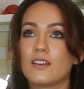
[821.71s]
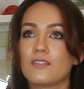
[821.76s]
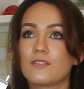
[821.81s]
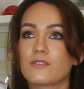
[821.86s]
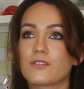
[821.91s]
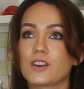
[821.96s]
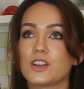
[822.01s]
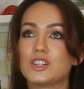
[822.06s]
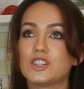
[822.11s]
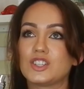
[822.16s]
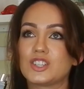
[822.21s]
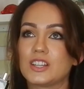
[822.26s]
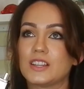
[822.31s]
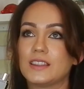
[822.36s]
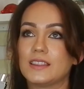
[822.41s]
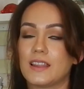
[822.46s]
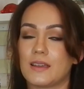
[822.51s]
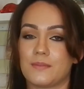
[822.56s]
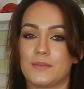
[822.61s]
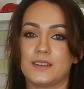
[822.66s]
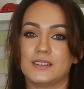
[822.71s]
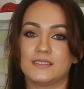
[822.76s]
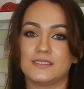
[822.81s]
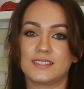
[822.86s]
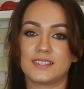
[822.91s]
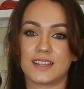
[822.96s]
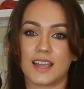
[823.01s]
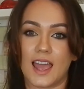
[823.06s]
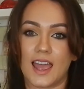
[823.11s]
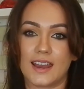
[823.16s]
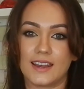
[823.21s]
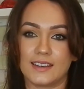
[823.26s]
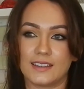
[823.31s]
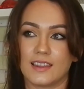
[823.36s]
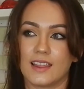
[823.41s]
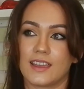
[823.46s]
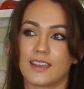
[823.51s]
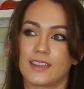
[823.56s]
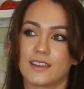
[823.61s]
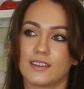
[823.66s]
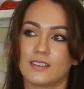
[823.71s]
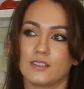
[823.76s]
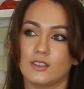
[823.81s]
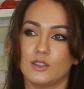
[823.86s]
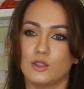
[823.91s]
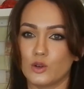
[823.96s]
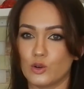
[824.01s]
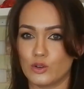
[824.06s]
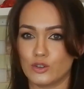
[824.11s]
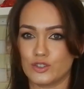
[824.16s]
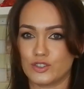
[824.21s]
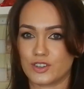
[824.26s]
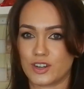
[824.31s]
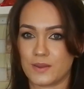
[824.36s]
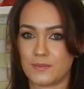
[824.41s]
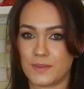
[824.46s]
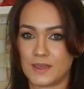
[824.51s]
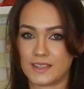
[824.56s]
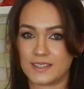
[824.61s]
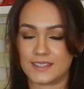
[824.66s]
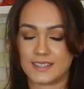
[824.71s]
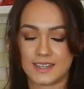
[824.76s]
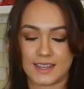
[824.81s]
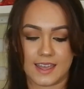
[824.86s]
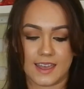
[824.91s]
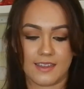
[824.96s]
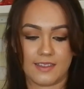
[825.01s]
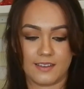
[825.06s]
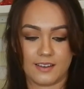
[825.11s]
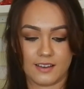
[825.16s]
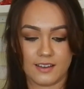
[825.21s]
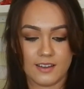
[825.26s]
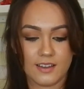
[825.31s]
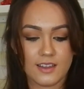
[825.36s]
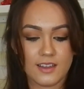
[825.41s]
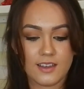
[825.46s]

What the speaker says: fresh lemons and like laundry mixed together.